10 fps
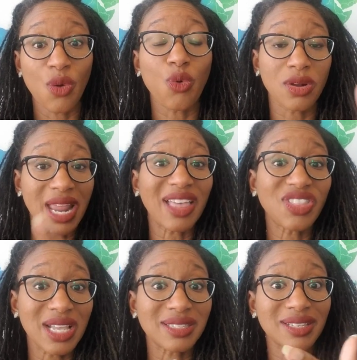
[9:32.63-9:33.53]
Well, not
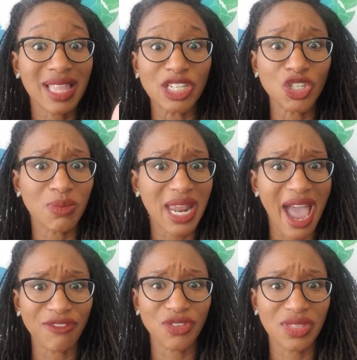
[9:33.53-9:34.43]
the installation, but
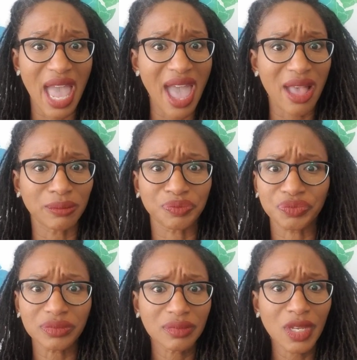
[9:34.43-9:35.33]
after that,
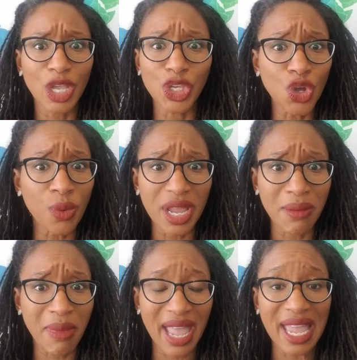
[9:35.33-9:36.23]
You were
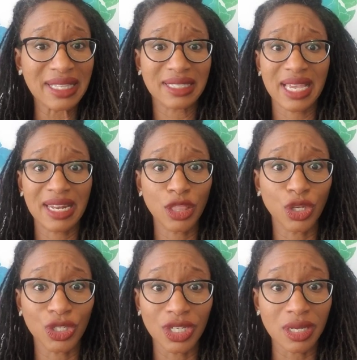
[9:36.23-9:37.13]
in my head saying it
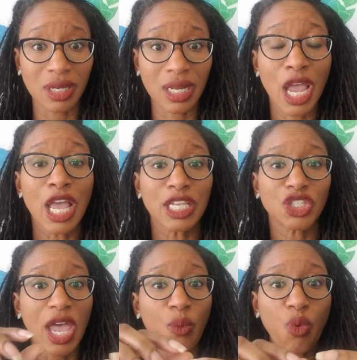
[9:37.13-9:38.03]
looked good.
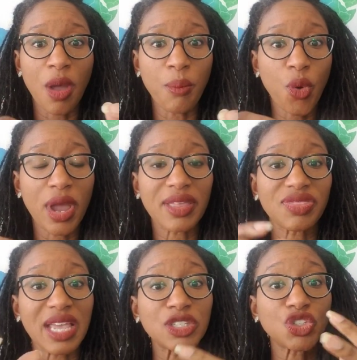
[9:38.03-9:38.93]
So at one
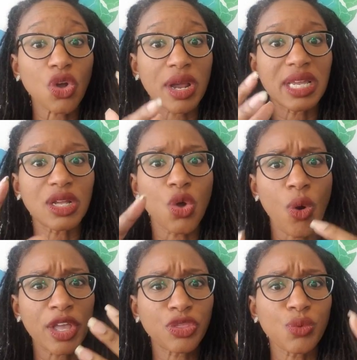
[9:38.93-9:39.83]
point, they started
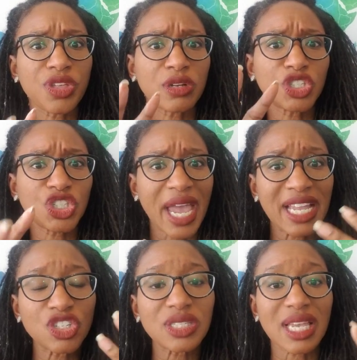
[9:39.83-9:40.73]
going through their
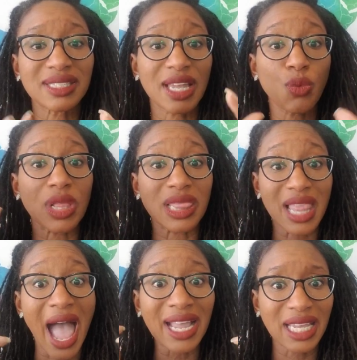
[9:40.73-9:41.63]
changes as they were
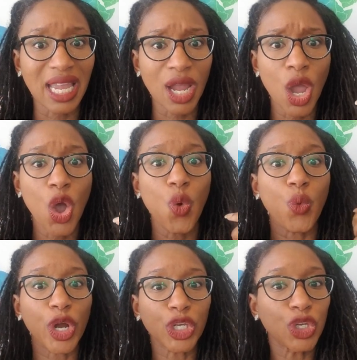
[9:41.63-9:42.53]
locking
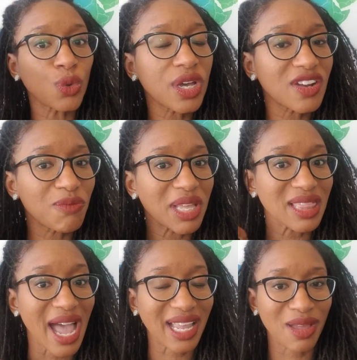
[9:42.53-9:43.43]
where you could have
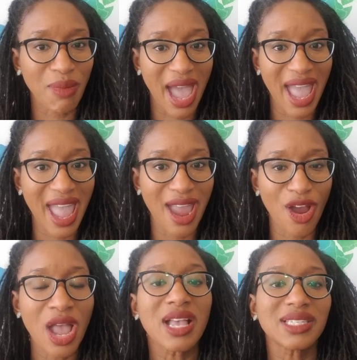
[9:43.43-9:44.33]
been locking my
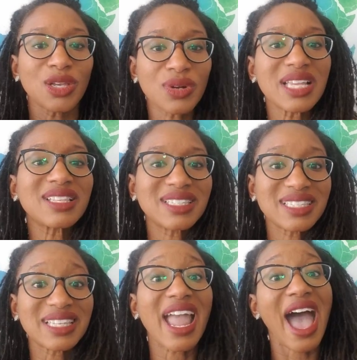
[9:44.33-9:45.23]
hair. So needless
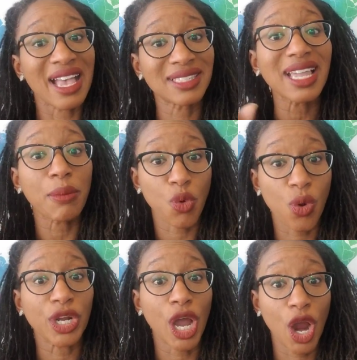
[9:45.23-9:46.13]
to say, I stopped
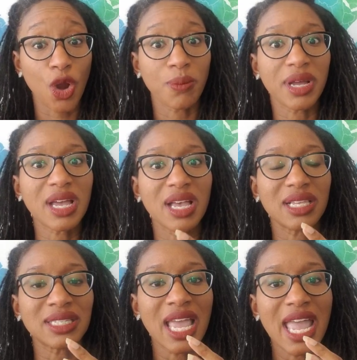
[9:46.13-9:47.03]
going to her
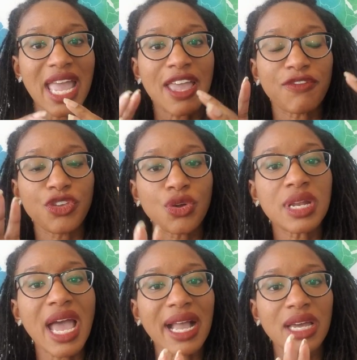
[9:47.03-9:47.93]
because if
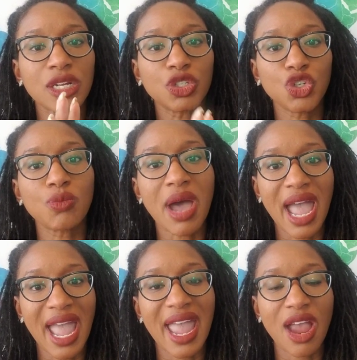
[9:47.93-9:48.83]
you're not going to do my
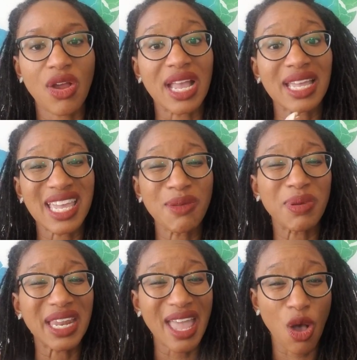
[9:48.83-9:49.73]
hair and
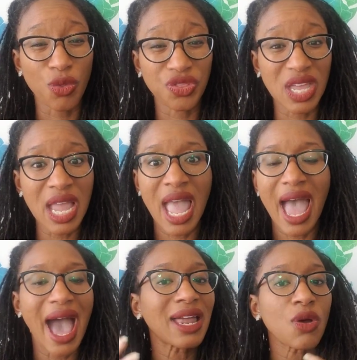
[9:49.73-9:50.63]
keep it healthy,
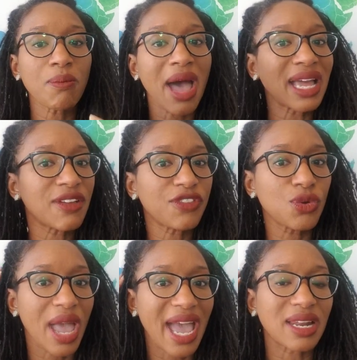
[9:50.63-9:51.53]
I don't mind if
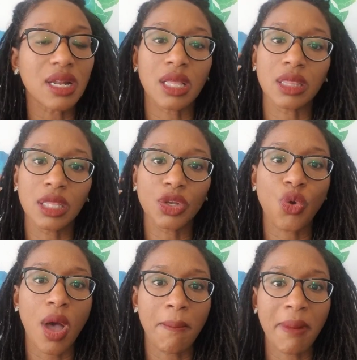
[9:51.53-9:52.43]
you added a
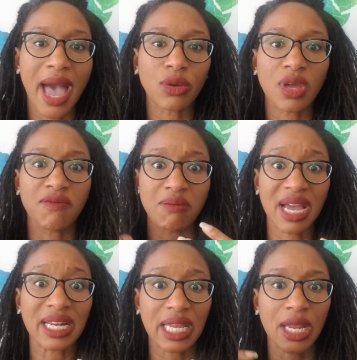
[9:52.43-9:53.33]
little amount of
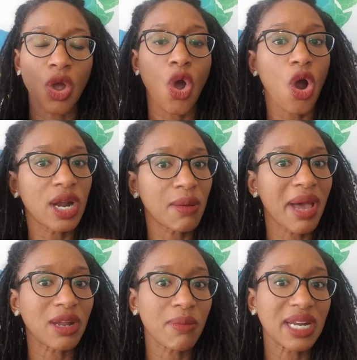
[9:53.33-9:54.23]
money or an
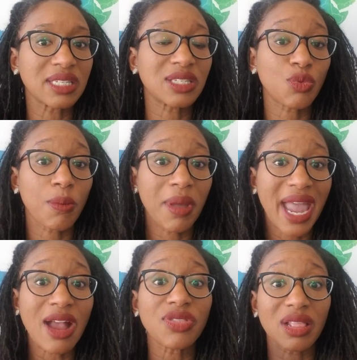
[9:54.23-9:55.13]
amount of money to
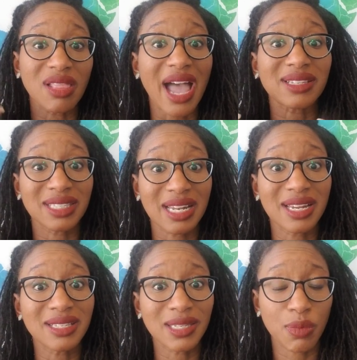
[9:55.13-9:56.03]
repair the locks that
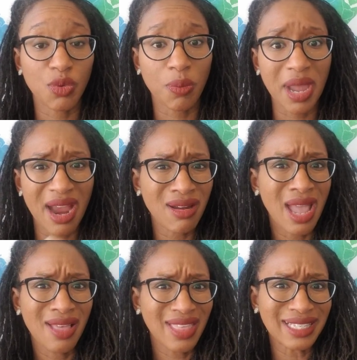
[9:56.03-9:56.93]
needed to be repaired.
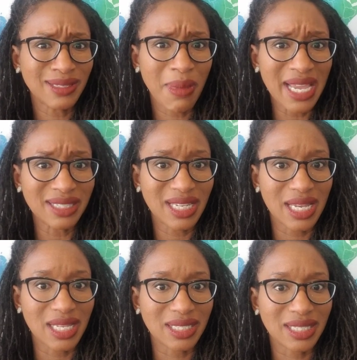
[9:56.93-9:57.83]
That's
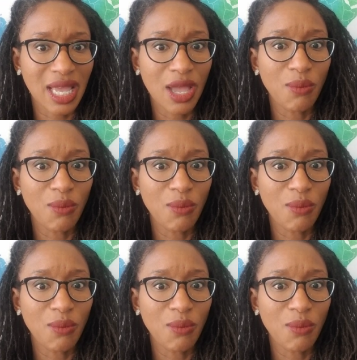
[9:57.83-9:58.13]
maintenance.